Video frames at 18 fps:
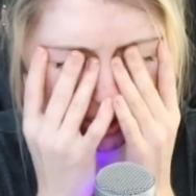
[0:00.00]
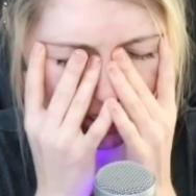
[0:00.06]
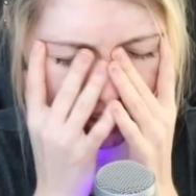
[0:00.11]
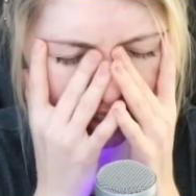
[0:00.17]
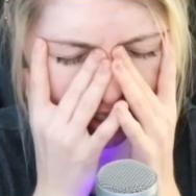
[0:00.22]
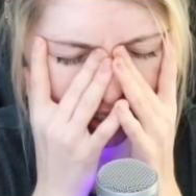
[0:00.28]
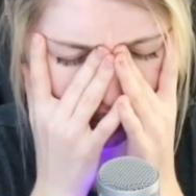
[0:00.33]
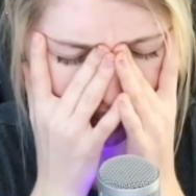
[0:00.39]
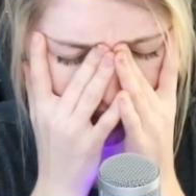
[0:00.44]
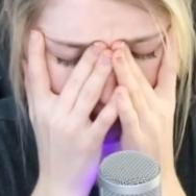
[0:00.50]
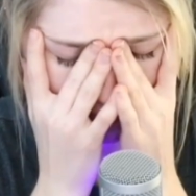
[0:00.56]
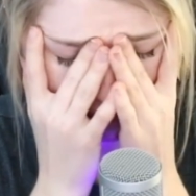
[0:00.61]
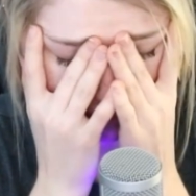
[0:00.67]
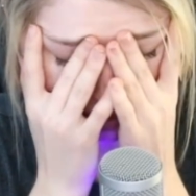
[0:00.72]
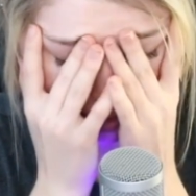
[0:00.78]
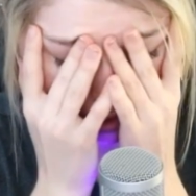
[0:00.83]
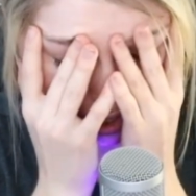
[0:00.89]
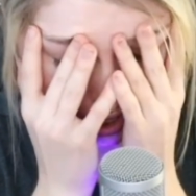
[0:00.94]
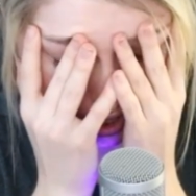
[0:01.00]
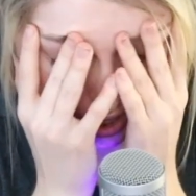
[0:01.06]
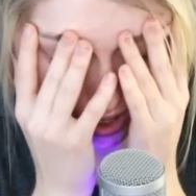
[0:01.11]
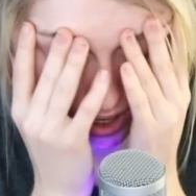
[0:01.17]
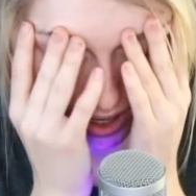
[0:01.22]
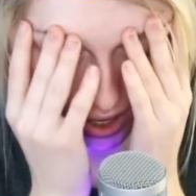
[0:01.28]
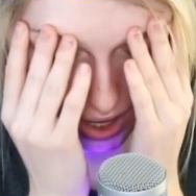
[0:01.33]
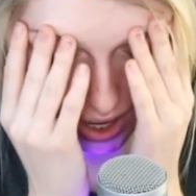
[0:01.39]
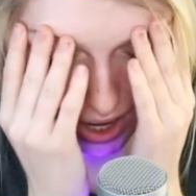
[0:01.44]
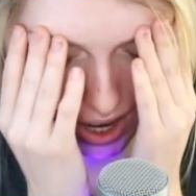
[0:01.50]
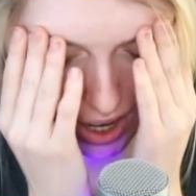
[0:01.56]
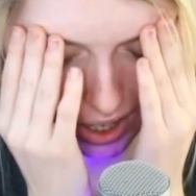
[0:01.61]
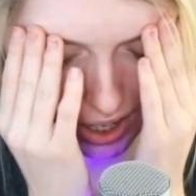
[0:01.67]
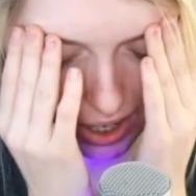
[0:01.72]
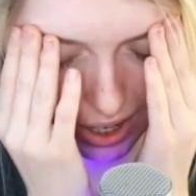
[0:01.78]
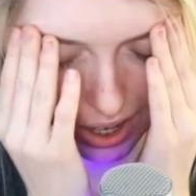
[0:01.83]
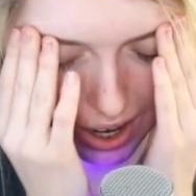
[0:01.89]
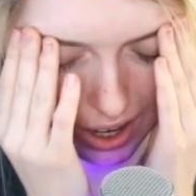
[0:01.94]
It just... And
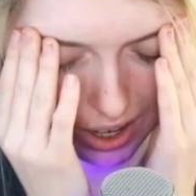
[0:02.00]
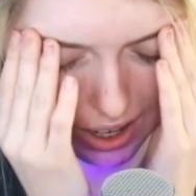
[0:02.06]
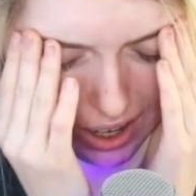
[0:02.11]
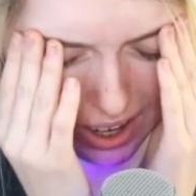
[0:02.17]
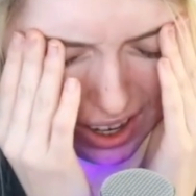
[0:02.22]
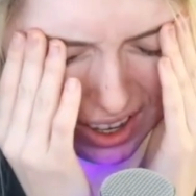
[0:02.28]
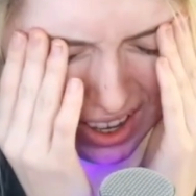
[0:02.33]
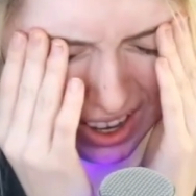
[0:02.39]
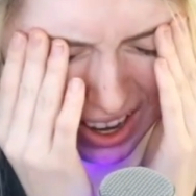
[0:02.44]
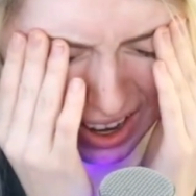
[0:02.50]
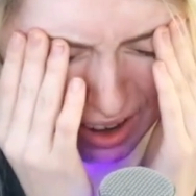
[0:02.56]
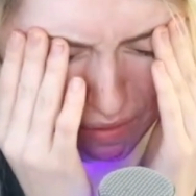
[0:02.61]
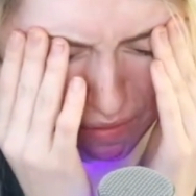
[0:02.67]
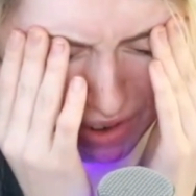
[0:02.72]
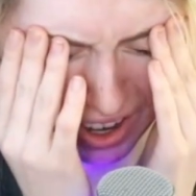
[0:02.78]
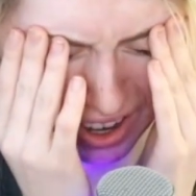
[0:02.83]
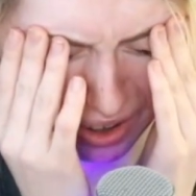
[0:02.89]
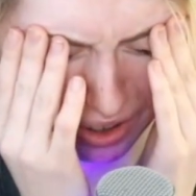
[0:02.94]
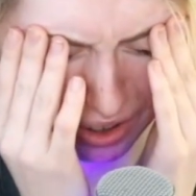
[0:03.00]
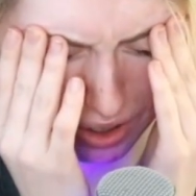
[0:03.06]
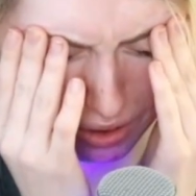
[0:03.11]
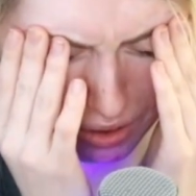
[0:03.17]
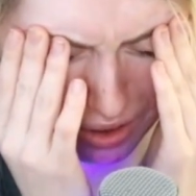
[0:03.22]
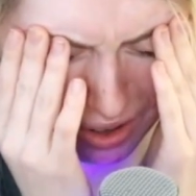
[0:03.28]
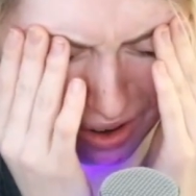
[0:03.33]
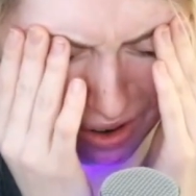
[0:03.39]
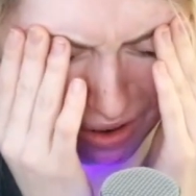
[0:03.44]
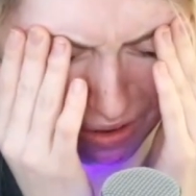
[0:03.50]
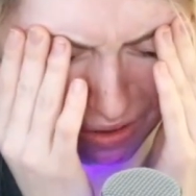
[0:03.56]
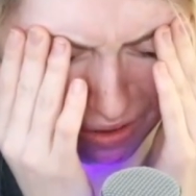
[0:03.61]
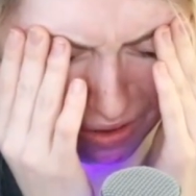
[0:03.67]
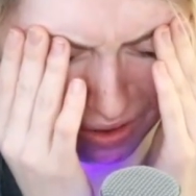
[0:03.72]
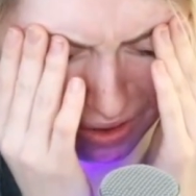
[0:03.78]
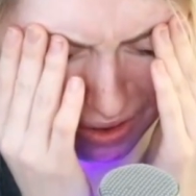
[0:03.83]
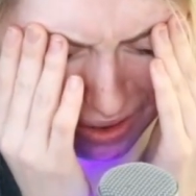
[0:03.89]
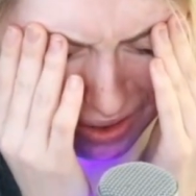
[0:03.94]
like, I get it, but I also don't.
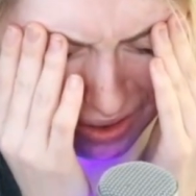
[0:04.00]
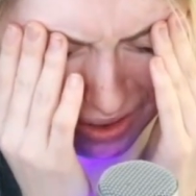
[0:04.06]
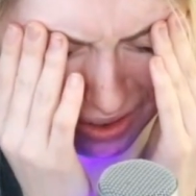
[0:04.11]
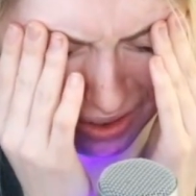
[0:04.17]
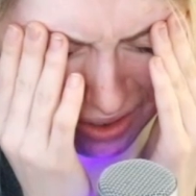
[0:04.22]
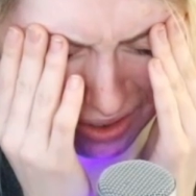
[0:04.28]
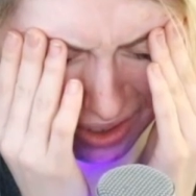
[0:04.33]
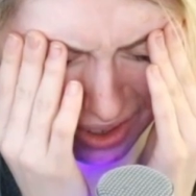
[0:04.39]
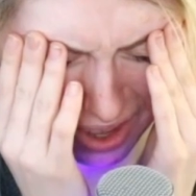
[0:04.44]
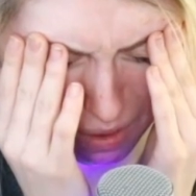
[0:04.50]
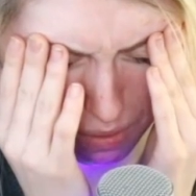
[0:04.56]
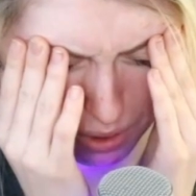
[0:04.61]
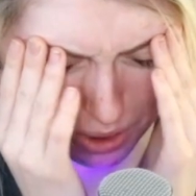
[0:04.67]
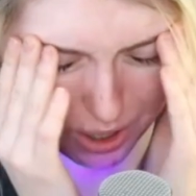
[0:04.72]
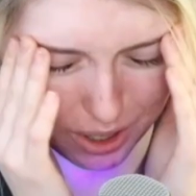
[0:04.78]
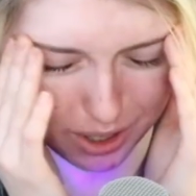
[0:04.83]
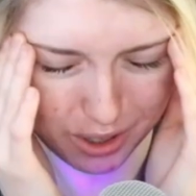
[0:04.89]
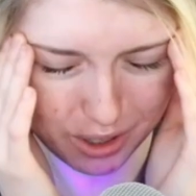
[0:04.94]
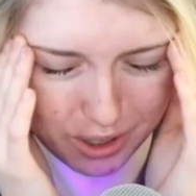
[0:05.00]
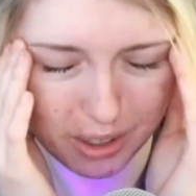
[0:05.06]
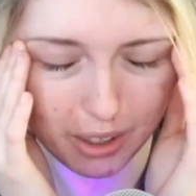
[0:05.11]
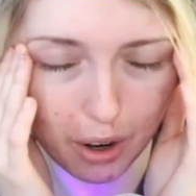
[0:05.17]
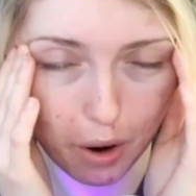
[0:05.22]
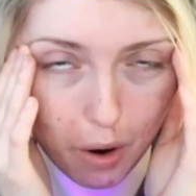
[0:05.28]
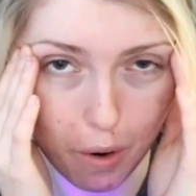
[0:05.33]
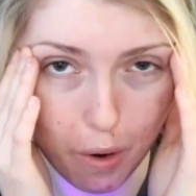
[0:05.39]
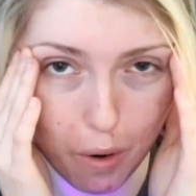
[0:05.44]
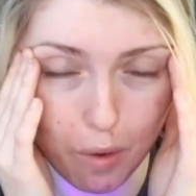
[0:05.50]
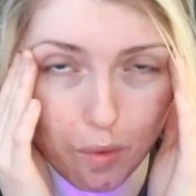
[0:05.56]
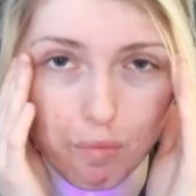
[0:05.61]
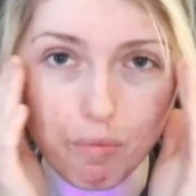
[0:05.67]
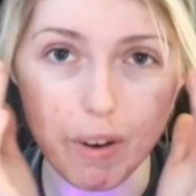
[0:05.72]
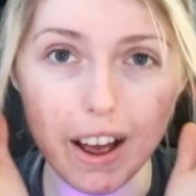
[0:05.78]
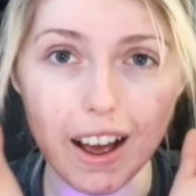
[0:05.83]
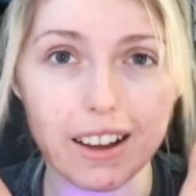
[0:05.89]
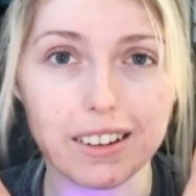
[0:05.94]
They were so
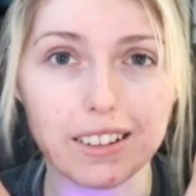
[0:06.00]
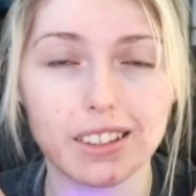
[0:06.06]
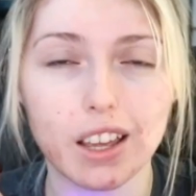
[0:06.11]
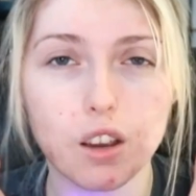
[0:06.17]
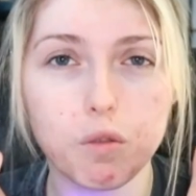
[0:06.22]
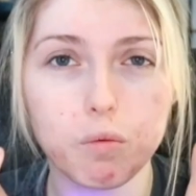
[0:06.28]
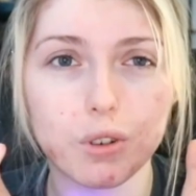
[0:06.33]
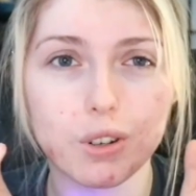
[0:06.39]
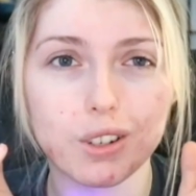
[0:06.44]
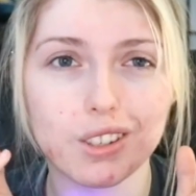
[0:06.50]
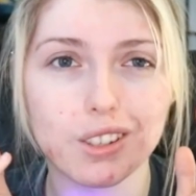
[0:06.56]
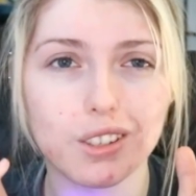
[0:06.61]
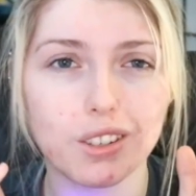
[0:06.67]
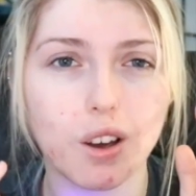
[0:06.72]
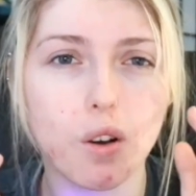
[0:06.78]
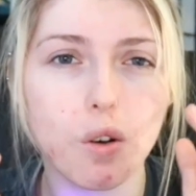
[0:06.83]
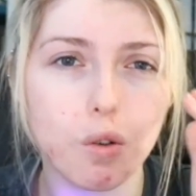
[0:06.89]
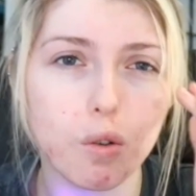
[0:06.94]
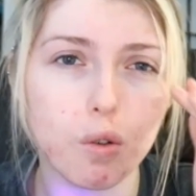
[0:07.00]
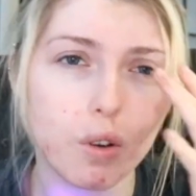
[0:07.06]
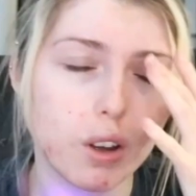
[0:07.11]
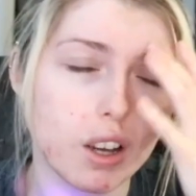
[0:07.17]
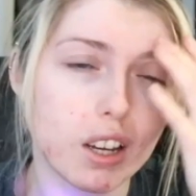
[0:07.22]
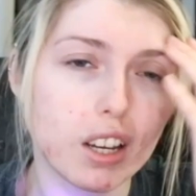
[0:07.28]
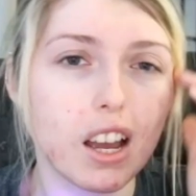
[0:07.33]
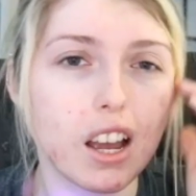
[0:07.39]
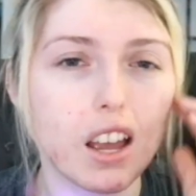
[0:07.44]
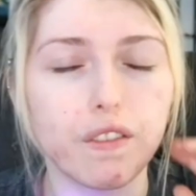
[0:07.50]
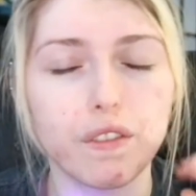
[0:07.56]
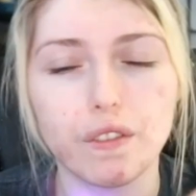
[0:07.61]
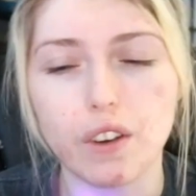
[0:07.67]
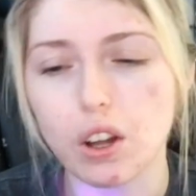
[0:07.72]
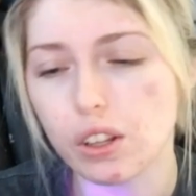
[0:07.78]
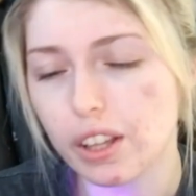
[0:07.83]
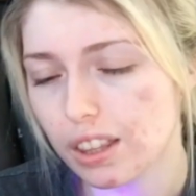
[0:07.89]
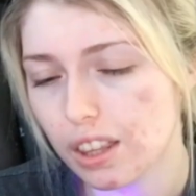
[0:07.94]
bad. They were so... It
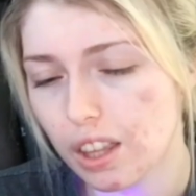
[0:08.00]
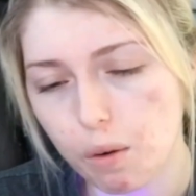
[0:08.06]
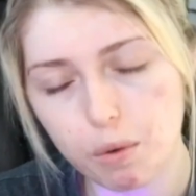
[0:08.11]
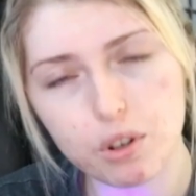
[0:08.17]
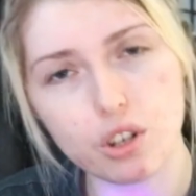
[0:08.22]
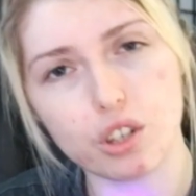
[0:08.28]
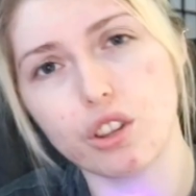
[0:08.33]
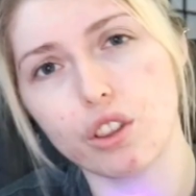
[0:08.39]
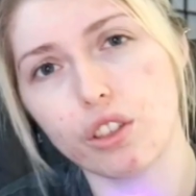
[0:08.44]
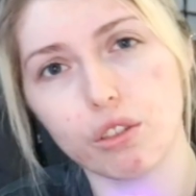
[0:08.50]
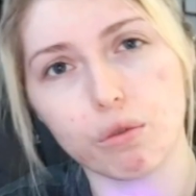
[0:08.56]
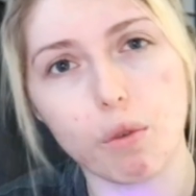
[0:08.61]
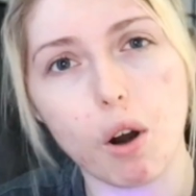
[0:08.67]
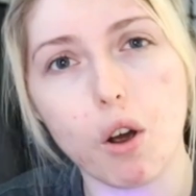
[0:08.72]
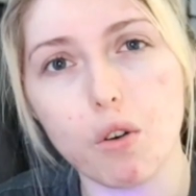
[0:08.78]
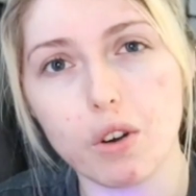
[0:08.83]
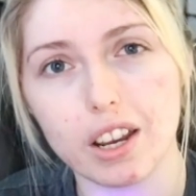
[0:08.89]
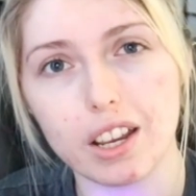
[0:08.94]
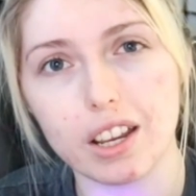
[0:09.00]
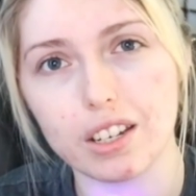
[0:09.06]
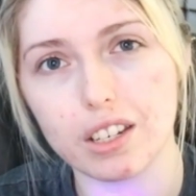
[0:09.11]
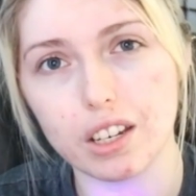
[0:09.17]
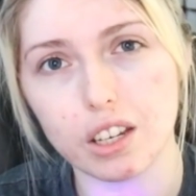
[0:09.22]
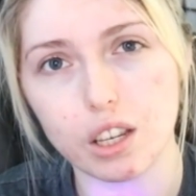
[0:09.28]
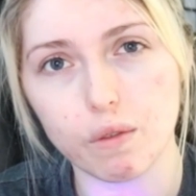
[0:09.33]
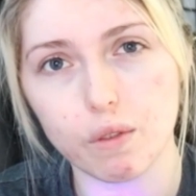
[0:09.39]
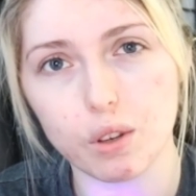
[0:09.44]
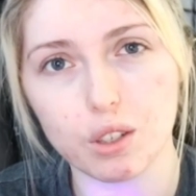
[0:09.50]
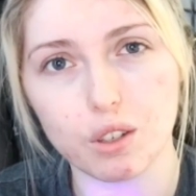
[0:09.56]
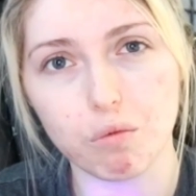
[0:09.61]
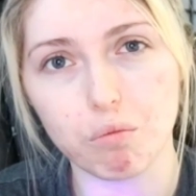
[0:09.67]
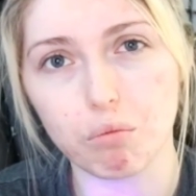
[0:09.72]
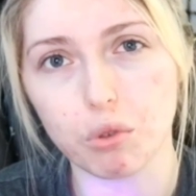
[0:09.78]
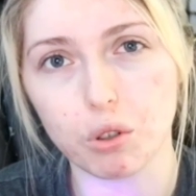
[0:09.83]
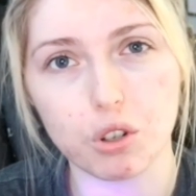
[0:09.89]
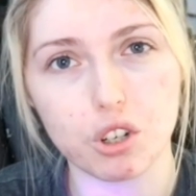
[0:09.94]
felt like they were just thrown in to give you some
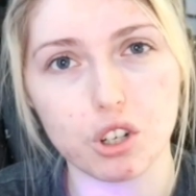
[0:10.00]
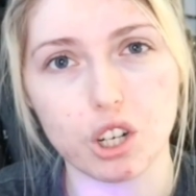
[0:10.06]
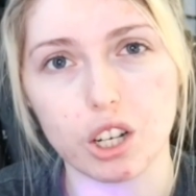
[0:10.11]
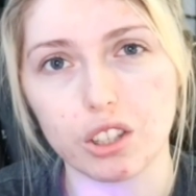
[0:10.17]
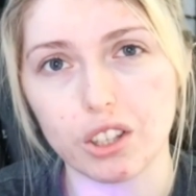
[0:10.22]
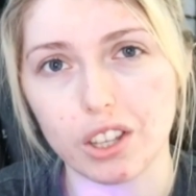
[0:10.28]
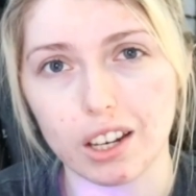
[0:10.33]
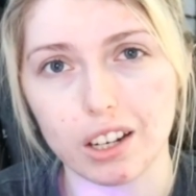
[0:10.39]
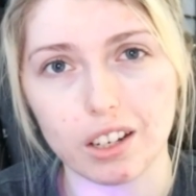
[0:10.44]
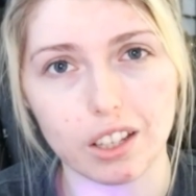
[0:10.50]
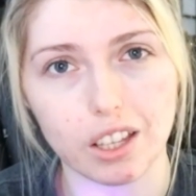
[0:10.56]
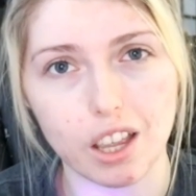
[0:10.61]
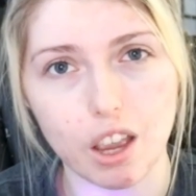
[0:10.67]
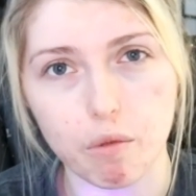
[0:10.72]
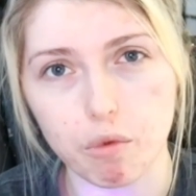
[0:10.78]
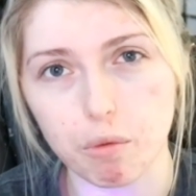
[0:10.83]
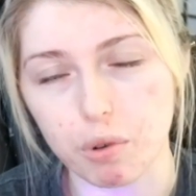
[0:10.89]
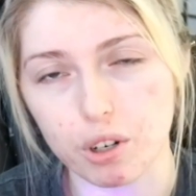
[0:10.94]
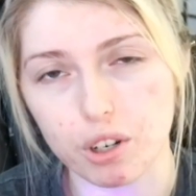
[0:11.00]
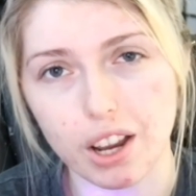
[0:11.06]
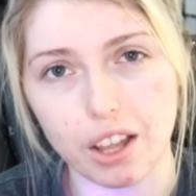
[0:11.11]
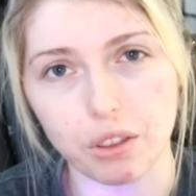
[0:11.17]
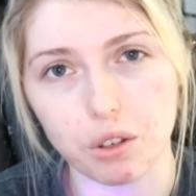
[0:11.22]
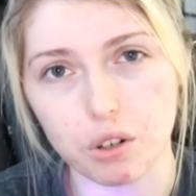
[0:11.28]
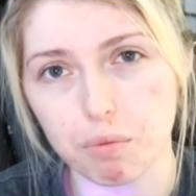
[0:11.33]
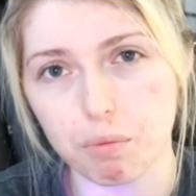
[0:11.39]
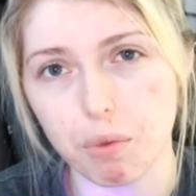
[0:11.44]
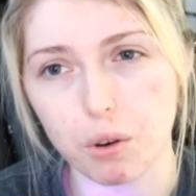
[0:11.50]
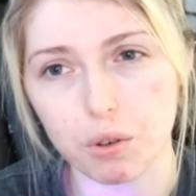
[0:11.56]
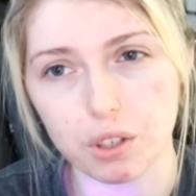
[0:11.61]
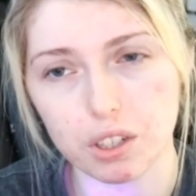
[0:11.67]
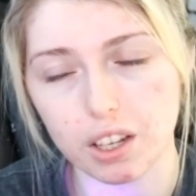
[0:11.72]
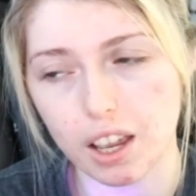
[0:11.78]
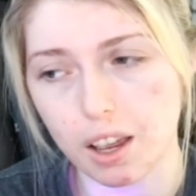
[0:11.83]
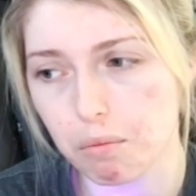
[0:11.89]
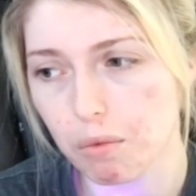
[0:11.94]
bullshit at the end of the game to pretend there's
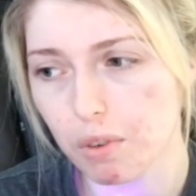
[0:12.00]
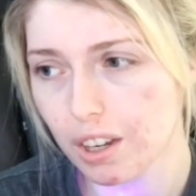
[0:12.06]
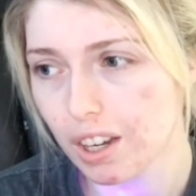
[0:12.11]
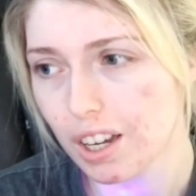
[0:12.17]
post-game.